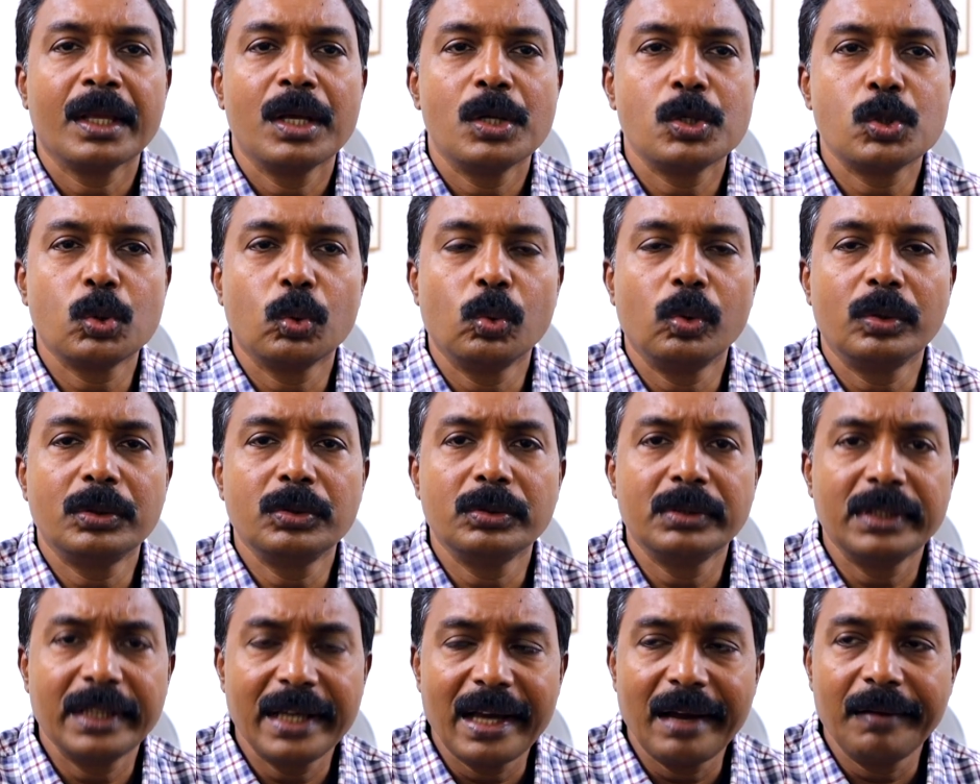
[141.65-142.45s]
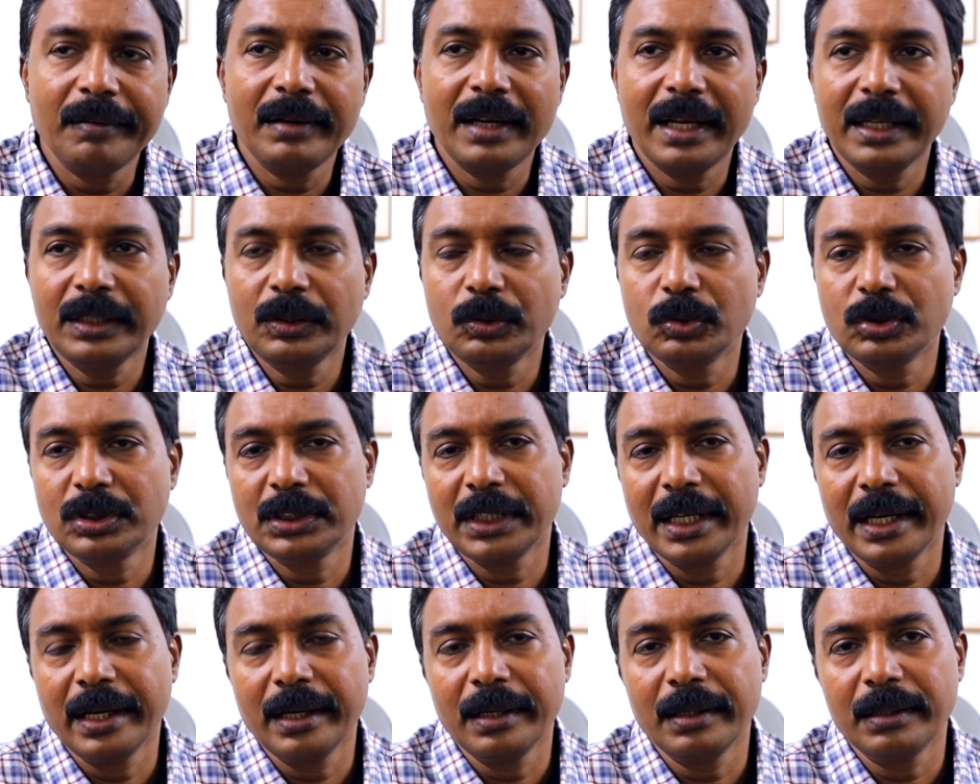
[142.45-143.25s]
So today I would like to
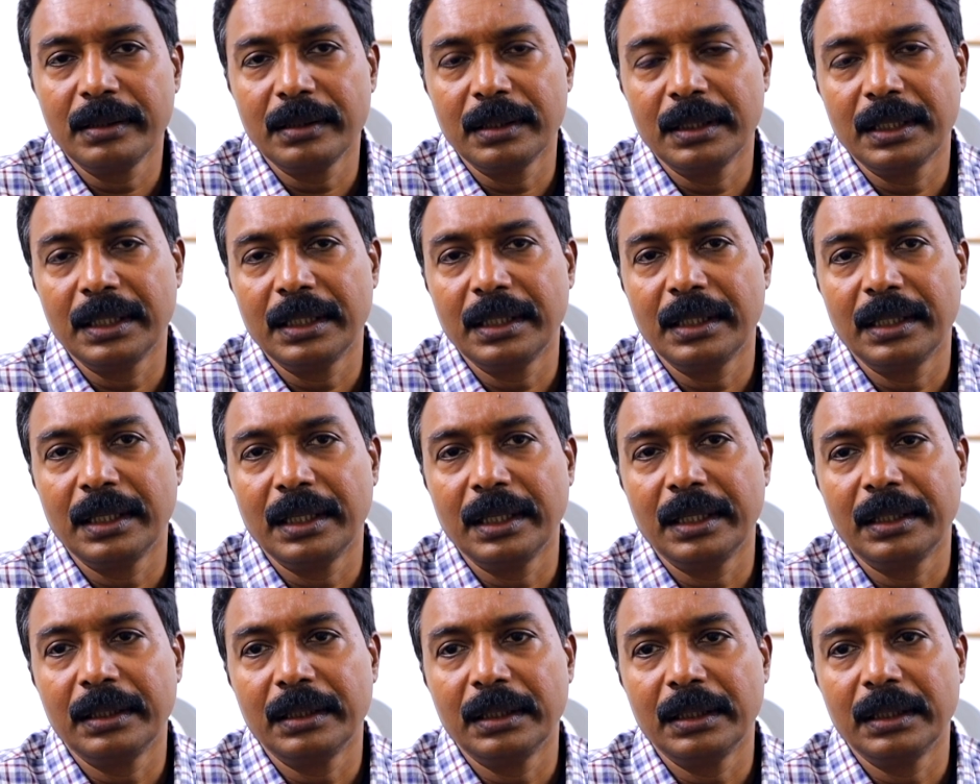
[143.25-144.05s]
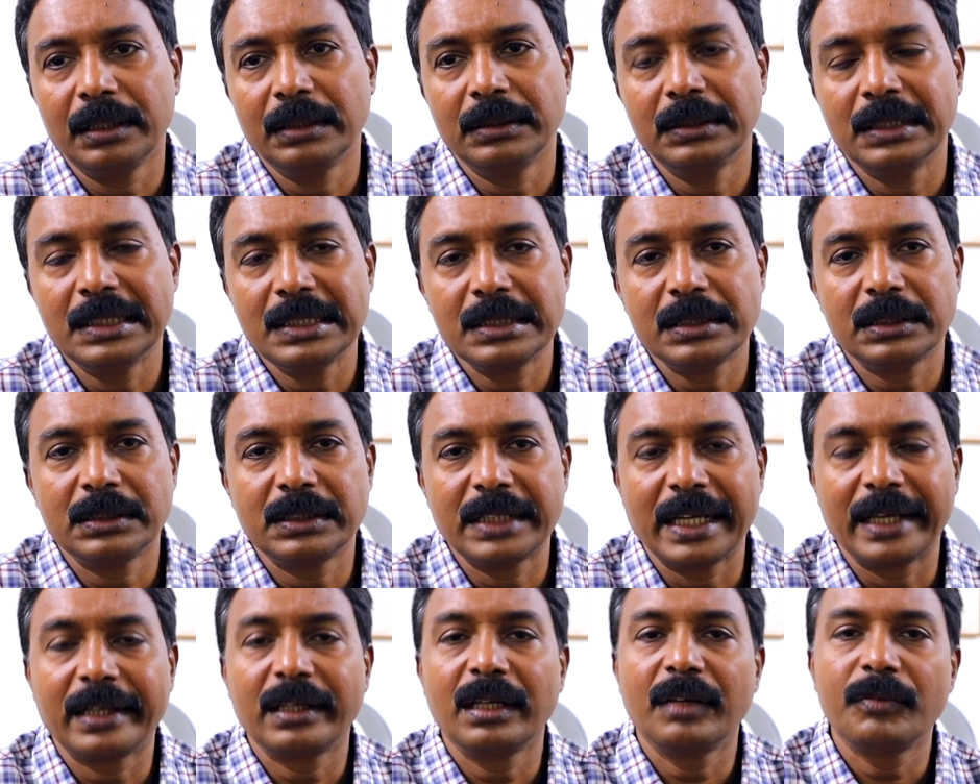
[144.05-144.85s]
share, there is a
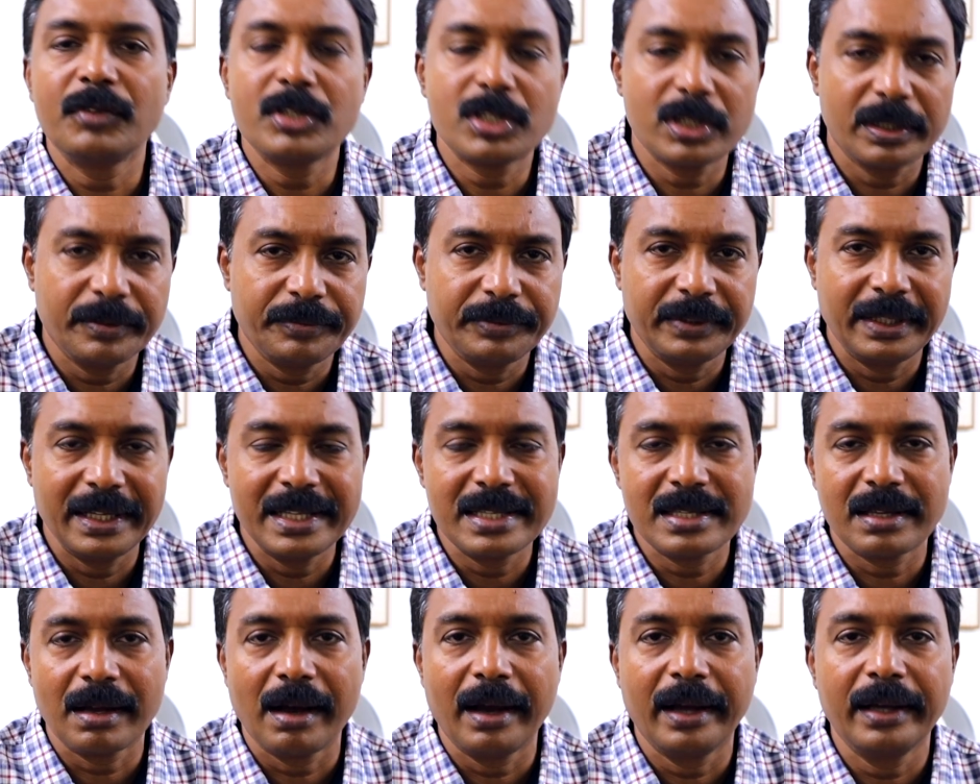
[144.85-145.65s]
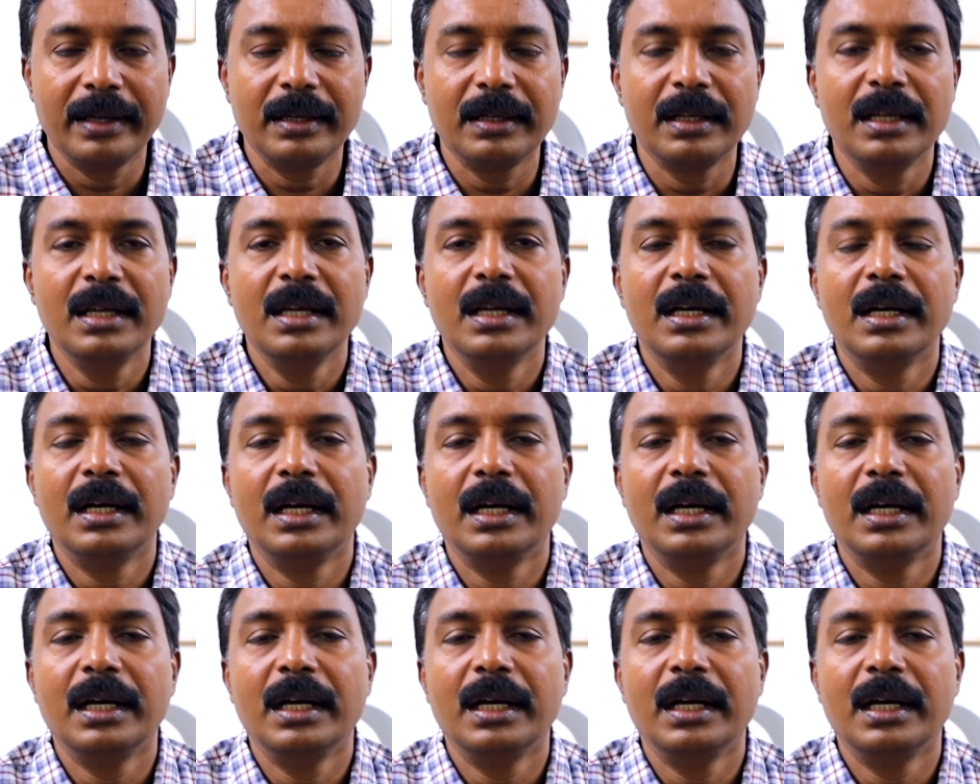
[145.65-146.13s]
technique which I have designed